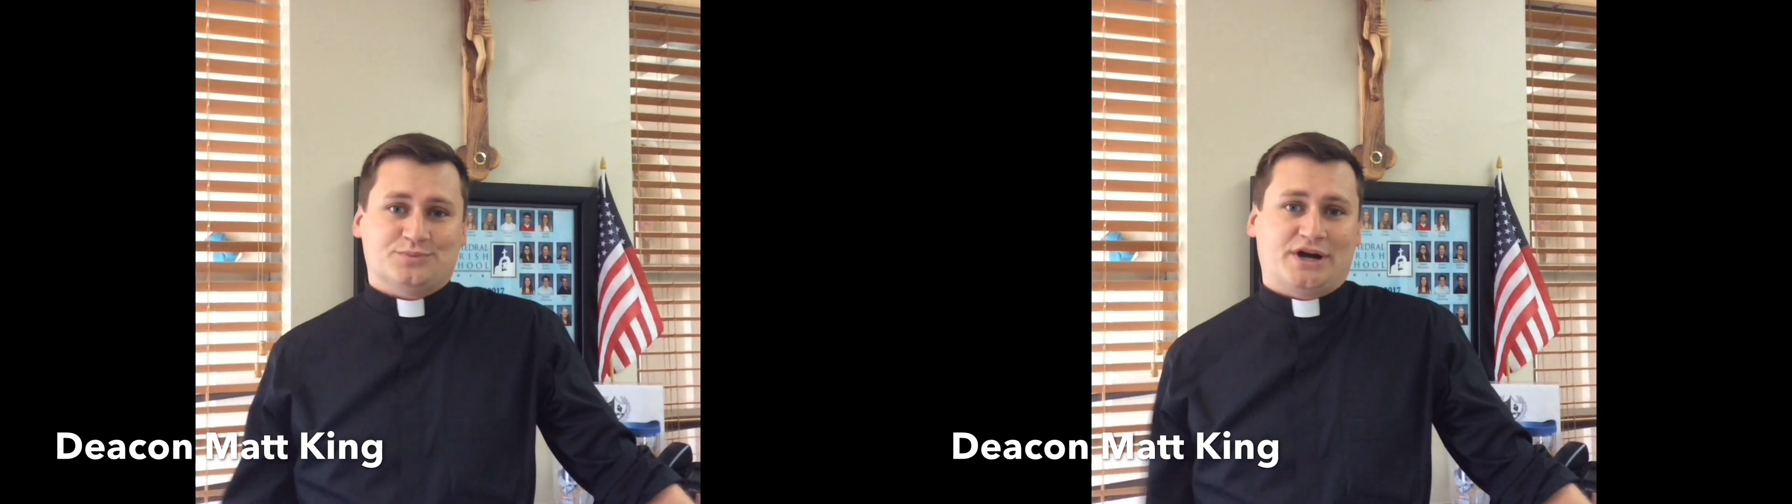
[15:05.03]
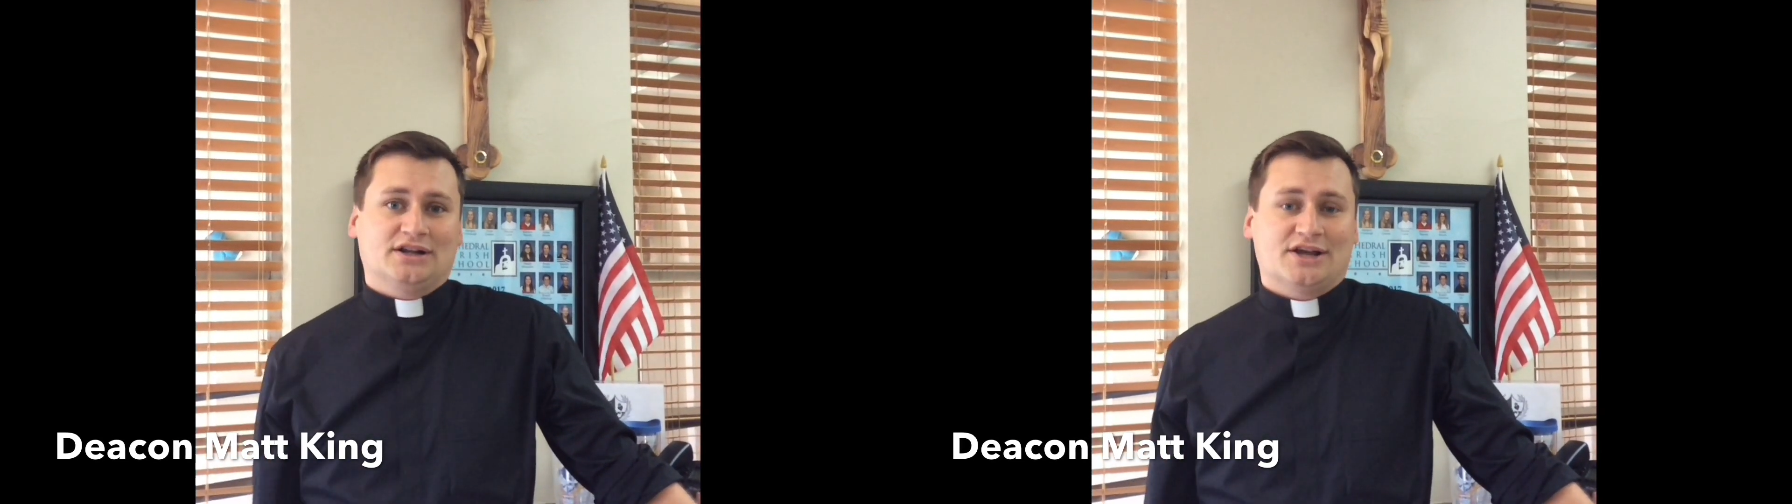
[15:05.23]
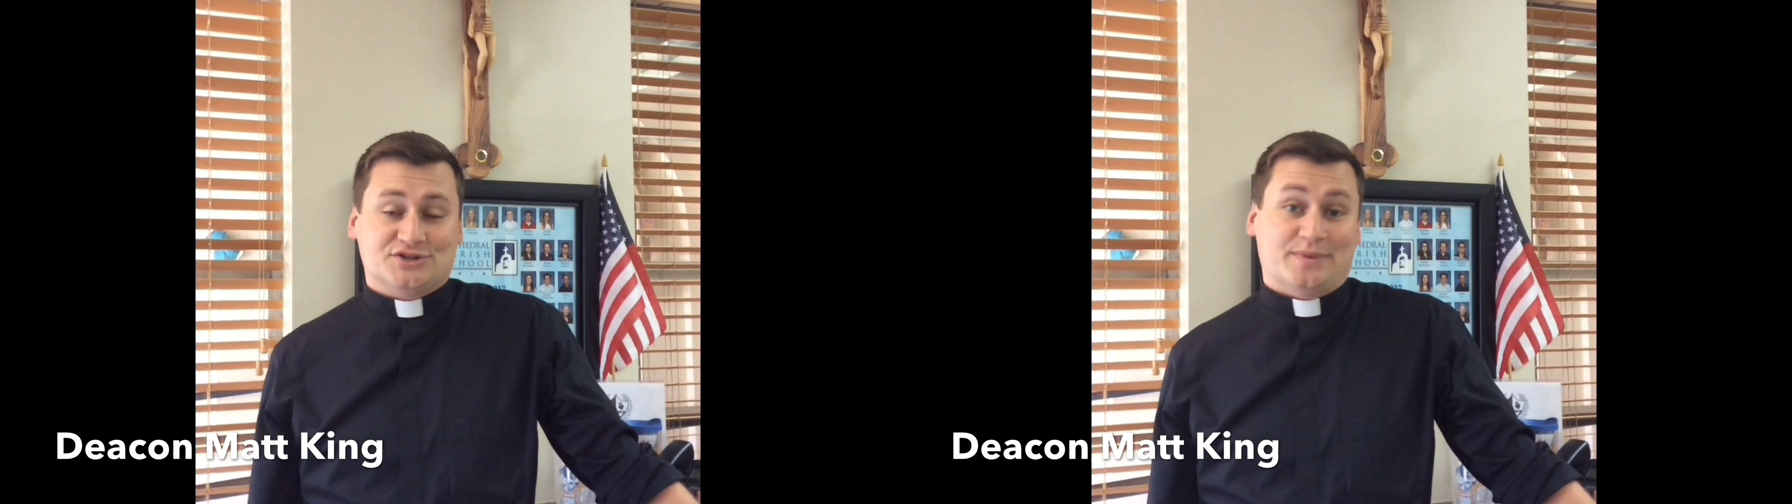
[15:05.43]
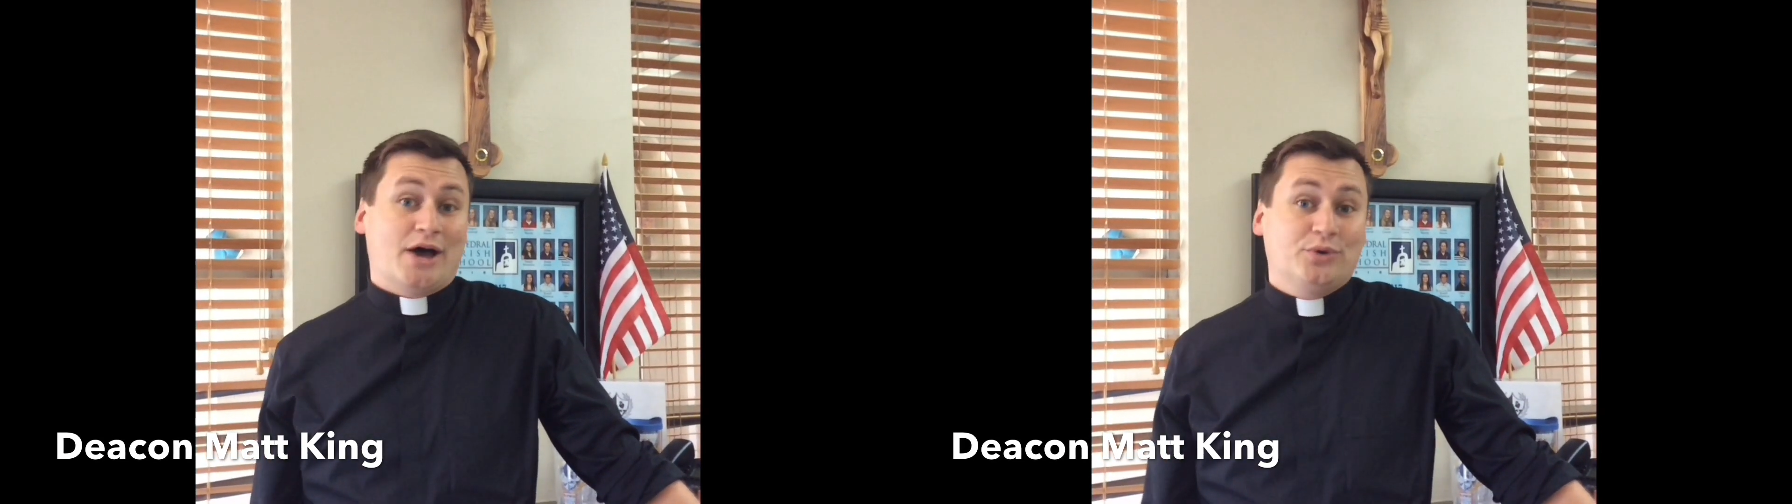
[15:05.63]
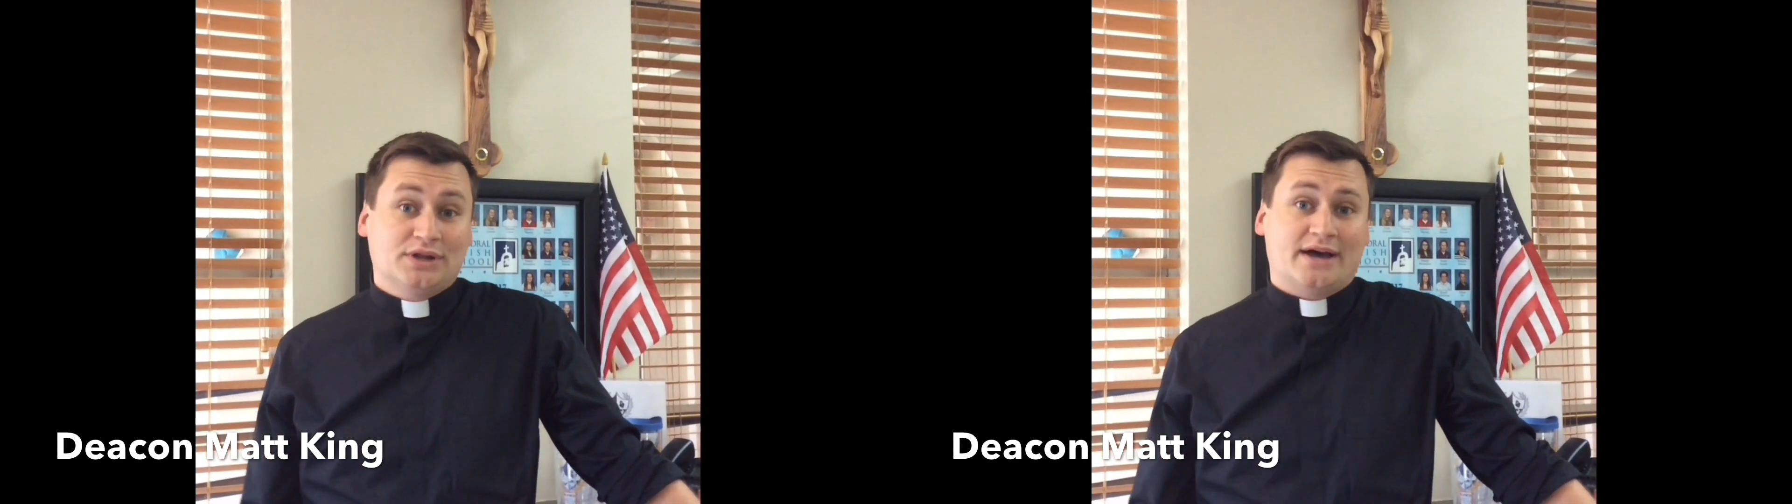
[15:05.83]
and parallels in
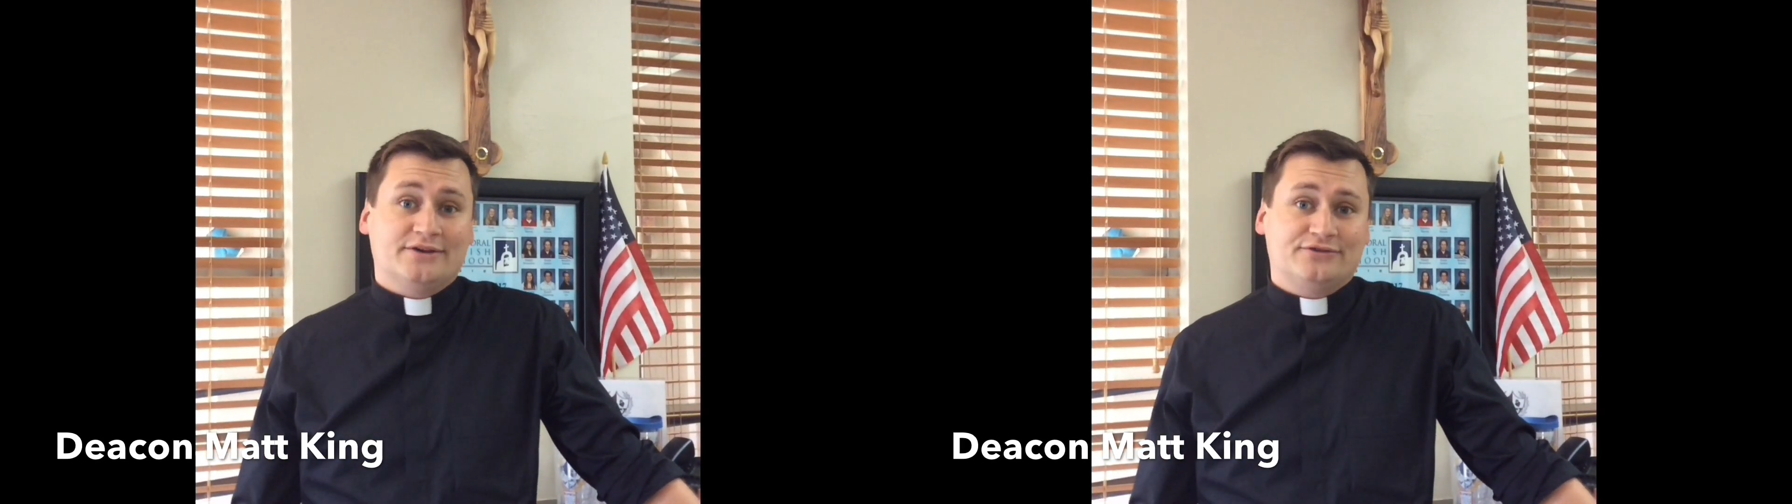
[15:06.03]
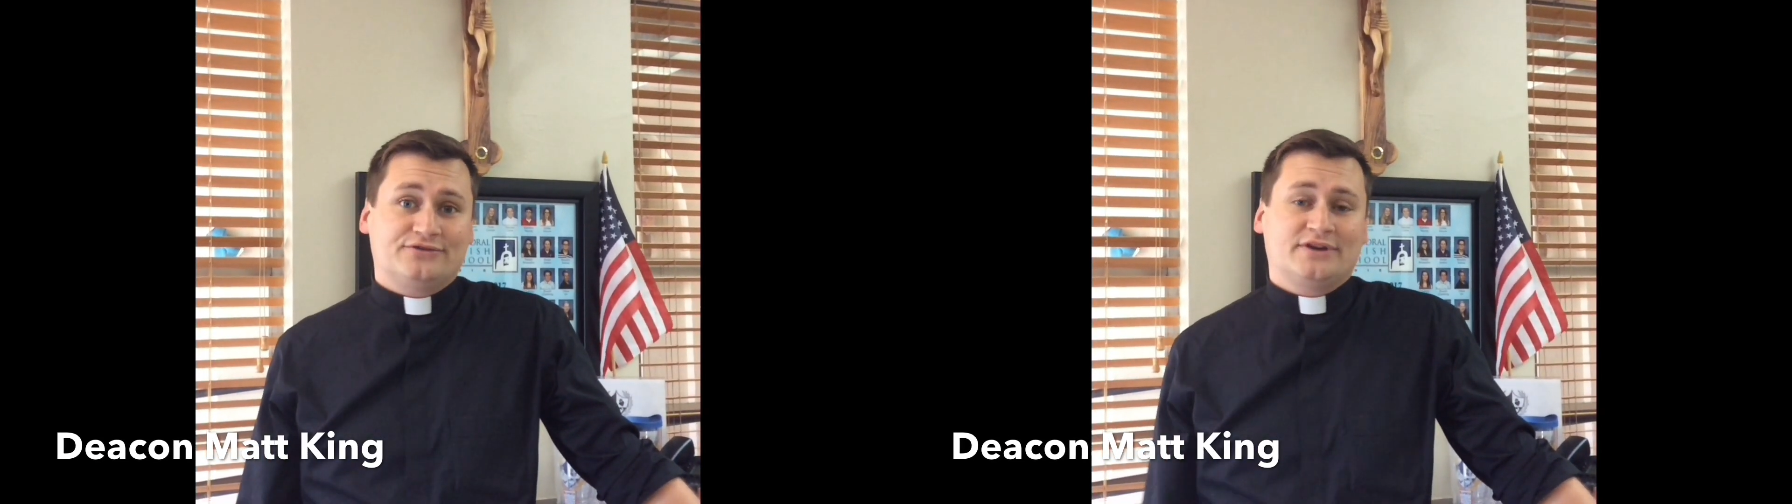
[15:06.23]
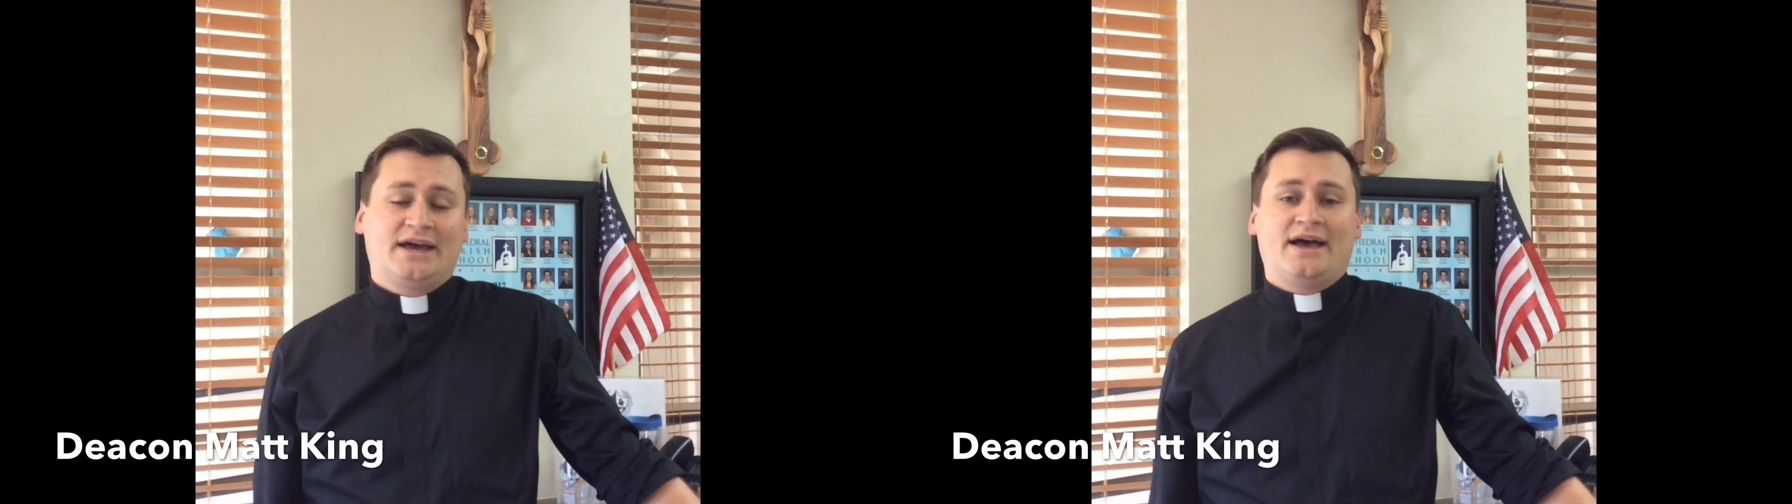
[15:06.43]
my own life.